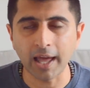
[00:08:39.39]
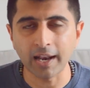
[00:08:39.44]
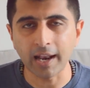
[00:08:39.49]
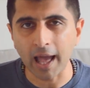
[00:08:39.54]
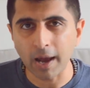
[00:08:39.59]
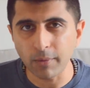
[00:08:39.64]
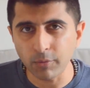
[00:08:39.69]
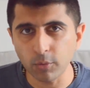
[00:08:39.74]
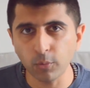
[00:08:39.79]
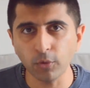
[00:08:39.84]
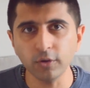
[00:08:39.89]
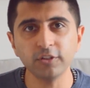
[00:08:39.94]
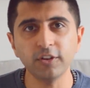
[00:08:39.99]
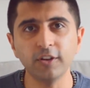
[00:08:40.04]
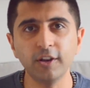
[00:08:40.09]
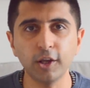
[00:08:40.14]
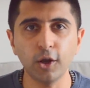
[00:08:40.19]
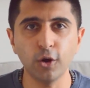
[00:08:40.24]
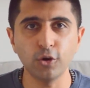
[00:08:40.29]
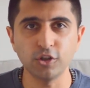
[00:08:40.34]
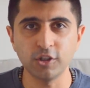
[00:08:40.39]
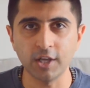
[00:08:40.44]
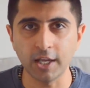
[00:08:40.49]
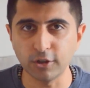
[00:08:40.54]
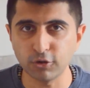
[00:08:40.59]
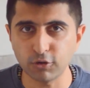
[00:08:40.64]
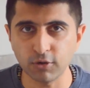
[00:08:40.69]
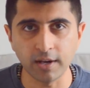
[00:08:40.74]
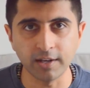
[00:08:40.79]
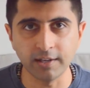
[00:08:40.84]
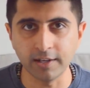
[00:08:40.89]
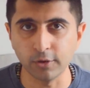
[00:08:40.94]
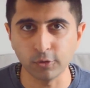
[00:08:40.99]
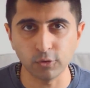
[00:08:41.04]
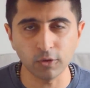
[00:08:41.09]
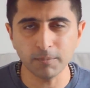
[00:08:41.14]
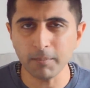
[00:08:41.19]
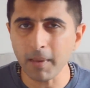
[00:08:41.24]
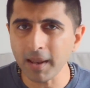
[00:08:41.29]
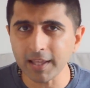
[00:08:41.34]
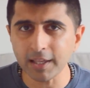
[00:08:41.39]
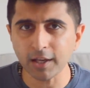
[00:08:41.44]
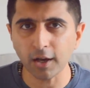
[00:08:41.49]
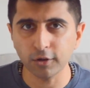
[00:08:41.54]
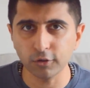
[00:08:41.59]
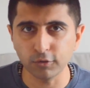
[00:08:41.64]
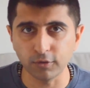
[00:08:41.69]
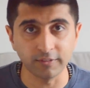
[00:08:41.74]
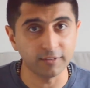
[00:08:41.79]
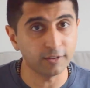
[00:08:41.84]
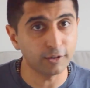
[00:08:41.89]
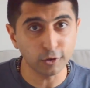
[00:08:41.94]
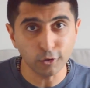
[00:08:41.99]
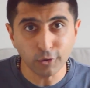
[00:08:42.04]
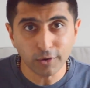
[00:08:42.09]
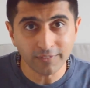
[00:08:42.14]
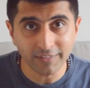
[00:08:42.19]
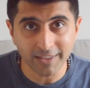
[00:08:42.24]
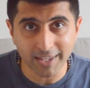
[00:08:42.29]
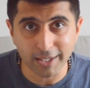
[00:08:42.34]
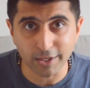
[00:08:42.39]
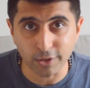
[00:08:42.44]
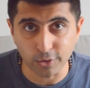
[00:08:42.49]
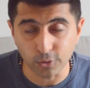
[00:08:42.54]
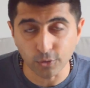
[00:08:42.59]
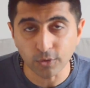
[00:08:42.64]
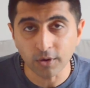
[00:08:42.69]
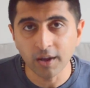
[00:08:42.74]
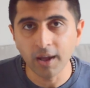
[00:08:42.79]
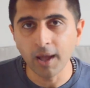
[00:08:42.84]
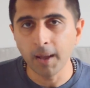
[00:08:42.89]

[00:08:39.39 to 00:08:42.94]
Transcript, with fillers: and how we want to negotiate trade deals with many countries, including the EU,